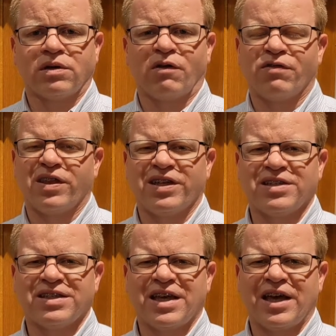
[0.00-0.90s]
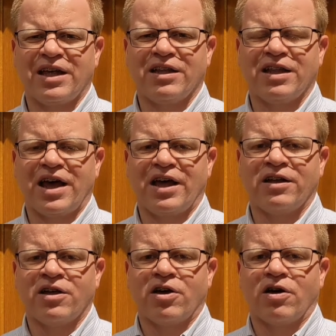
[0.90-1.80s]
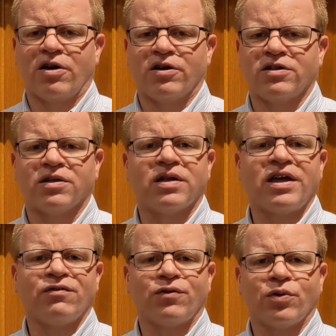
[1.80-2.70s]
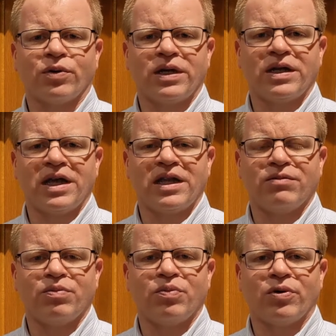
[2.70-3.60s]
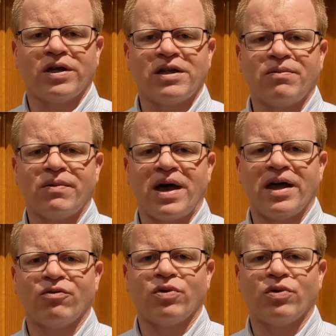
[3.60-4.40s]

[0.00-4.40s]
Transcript: of things that, that are delightful and, and bringing back,